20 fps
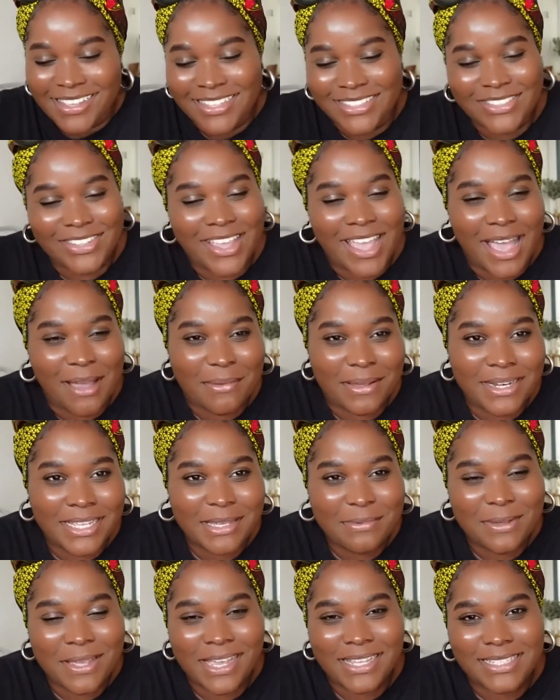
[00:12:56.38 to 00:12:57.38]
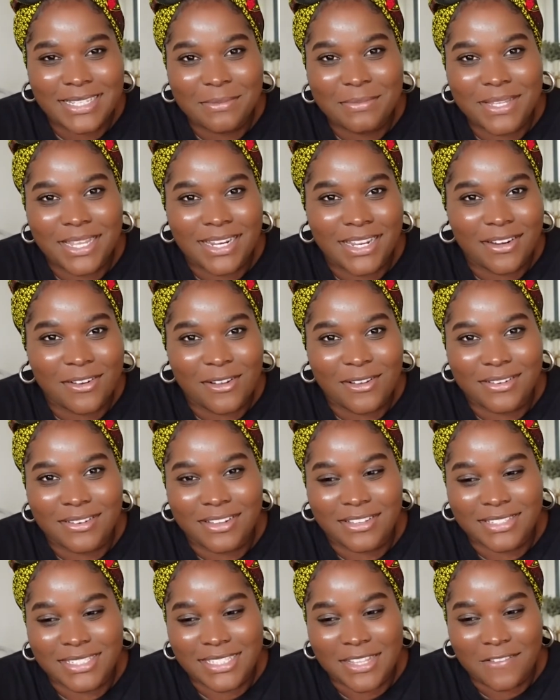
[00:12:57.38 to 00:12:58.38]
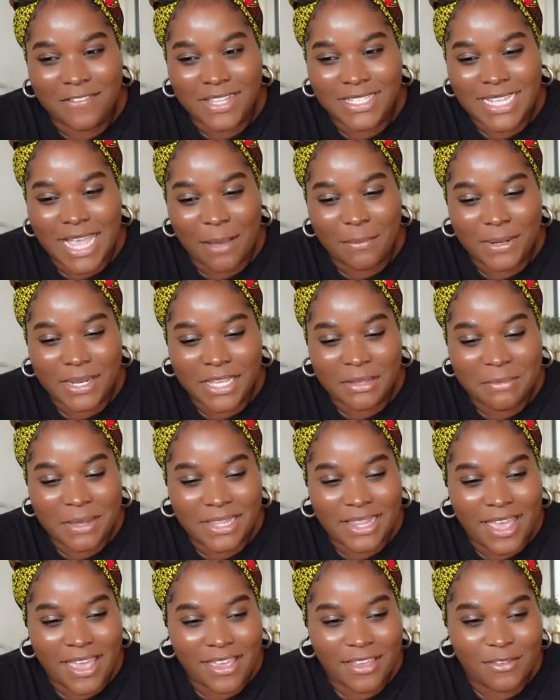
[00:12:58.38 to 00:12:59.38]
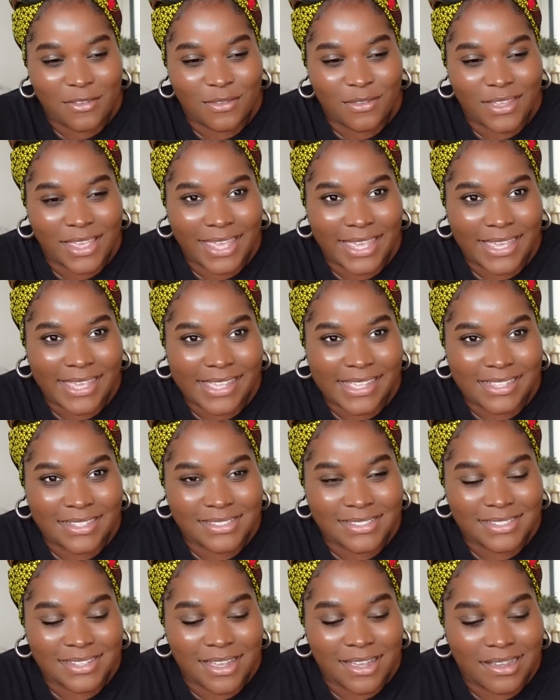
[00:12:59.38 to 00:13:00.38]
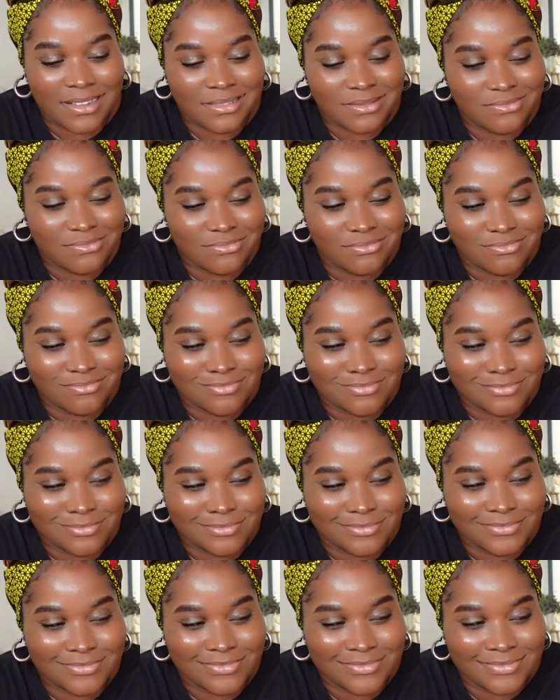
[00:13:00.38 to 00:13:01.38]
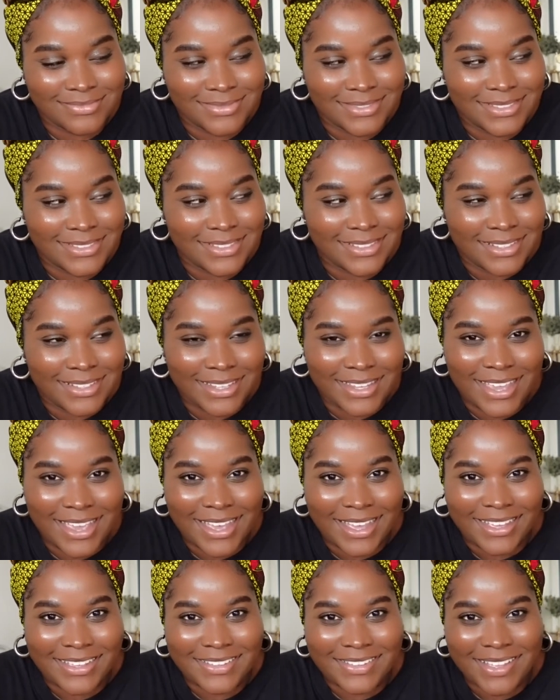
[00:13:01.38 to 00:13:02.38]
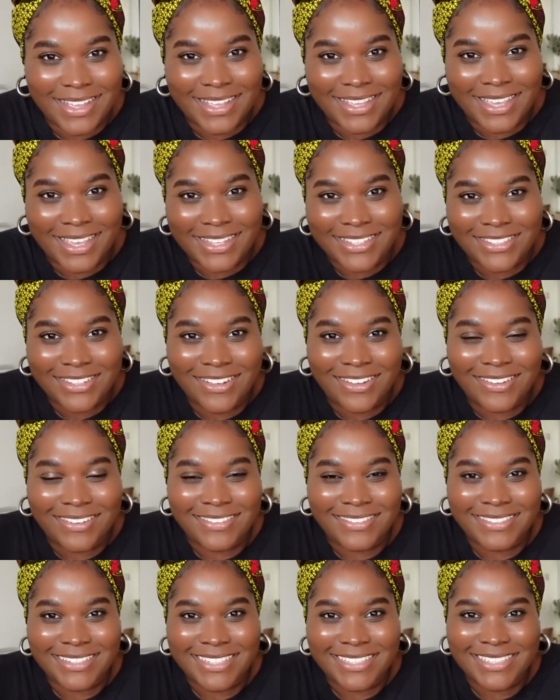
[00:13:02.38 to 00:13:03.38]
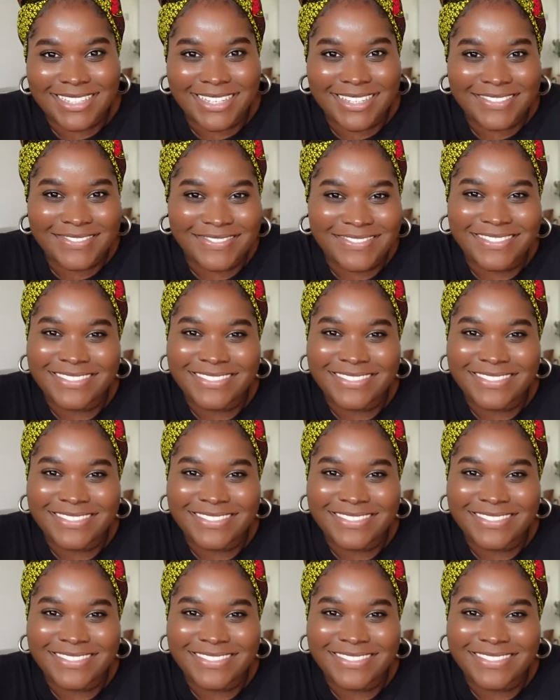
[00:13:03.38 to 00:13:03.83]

so yeah, I'm gonna keep you guys updated on, on stuff that's happening in my life and um, yeah, I'll catch y'all next time.